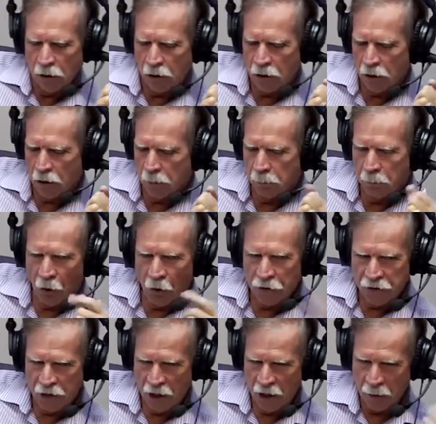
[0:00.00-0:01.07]
uh,
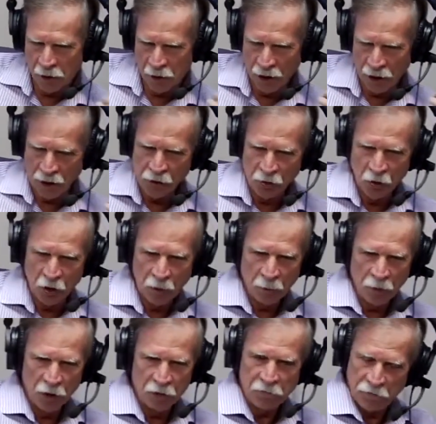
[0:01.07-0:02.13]
both Tammy and I grew
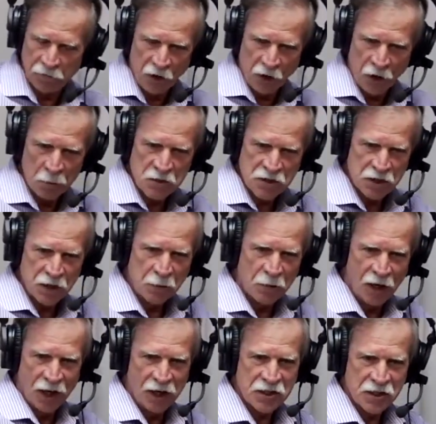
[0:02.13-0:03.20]
up on farms in
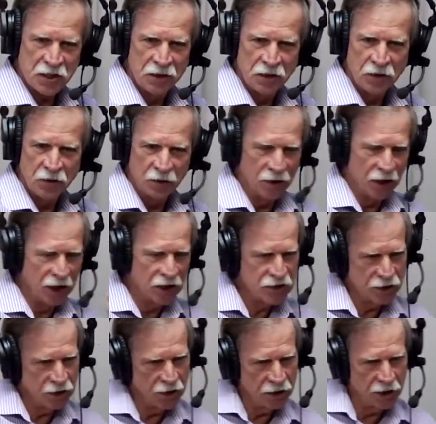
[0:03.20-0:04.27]
Nebraska. We're
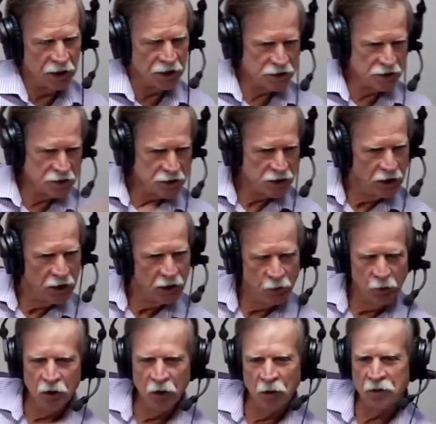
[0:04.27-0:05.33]
actually mm-hmm. cousins.
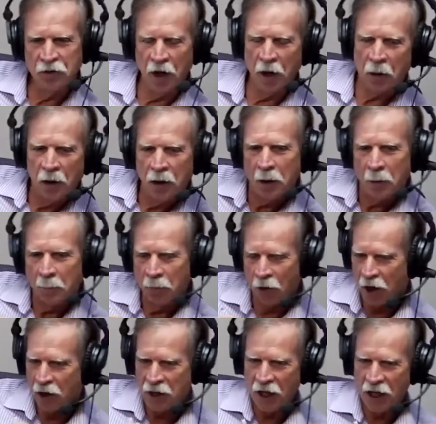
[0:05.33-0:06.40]
We don't uh,
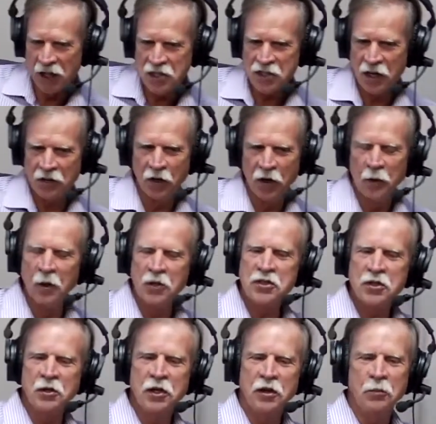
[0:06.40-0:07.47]
broadcast don't that very it.
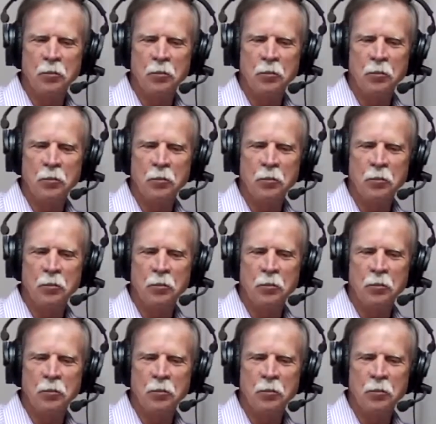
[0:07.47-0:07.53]
much. No, neither,